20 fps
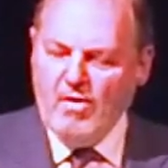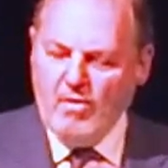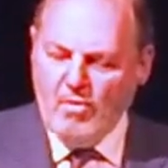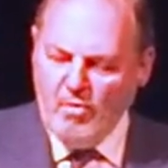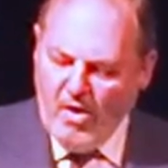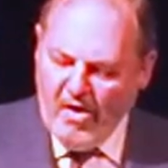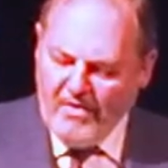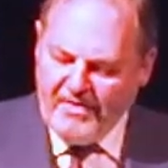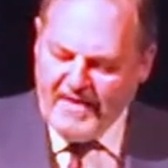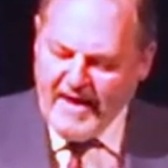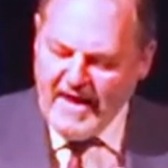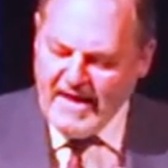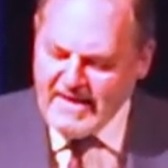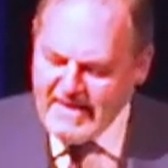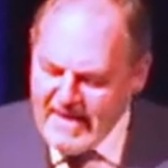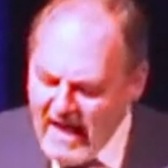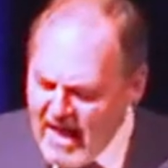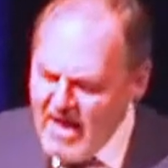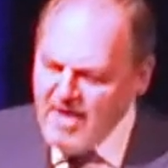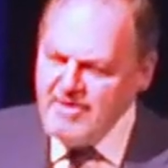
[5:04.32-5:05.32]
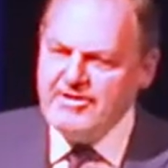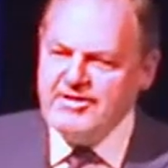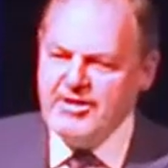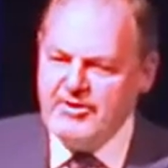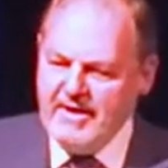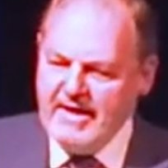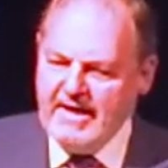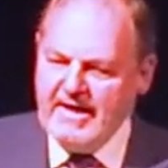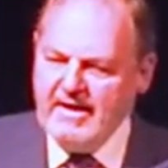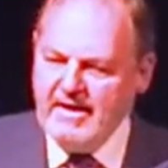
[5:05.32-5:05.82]
What they're now
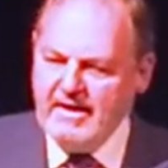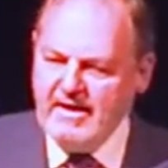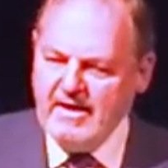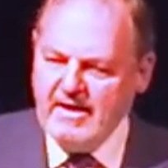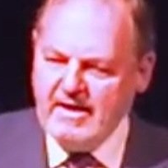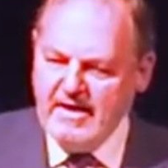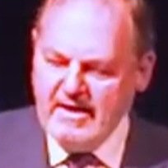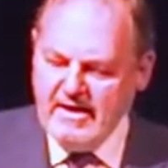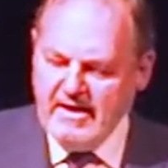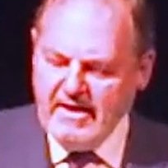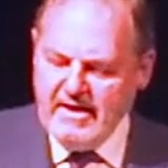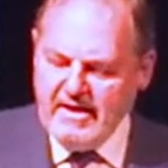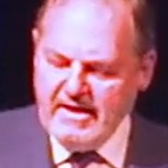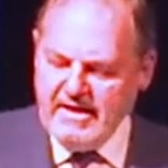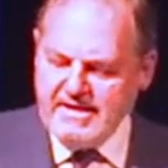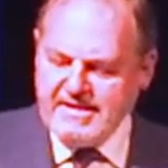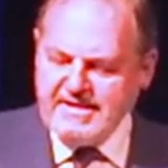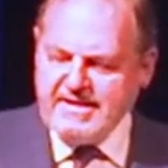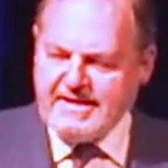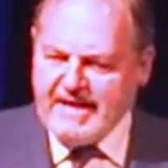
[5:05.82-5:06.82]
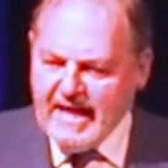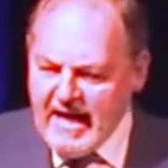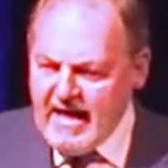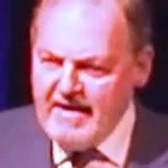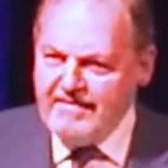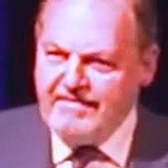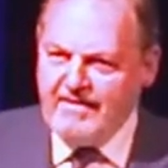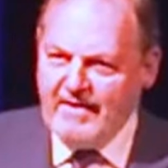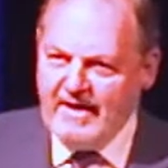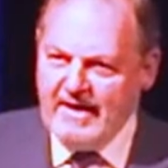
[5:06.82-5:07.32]
doing is
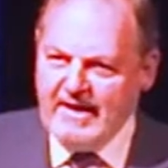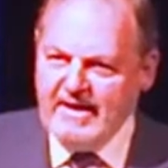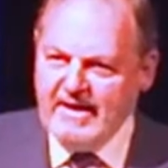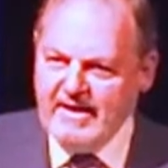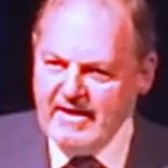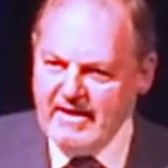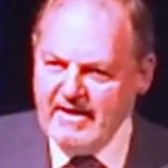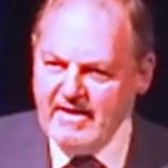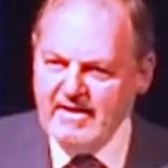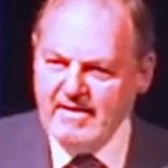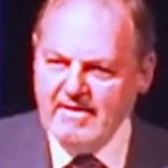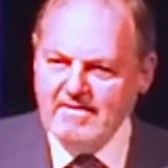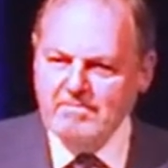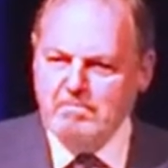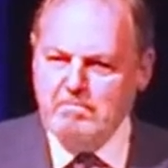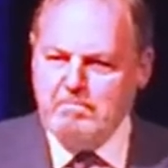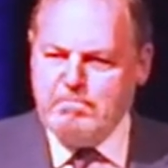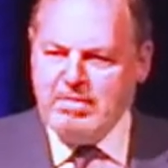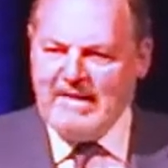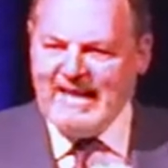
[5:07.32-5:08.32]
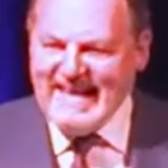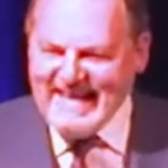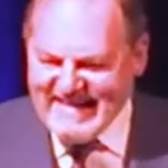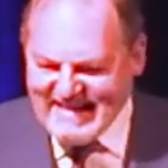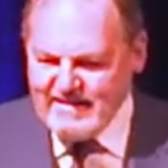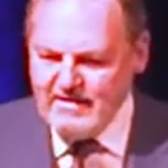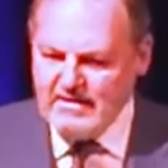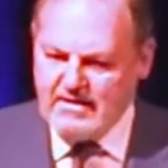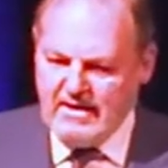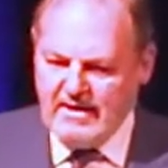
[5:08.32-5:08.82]
carefully
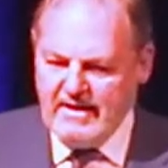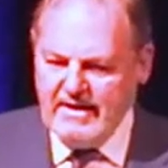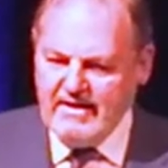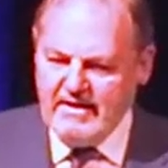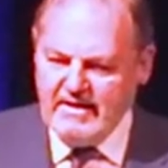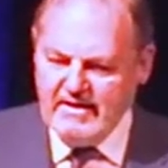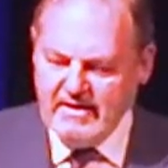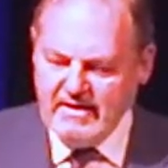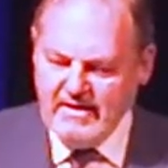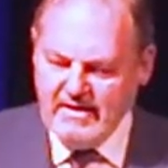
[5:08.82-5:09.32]
blatantly,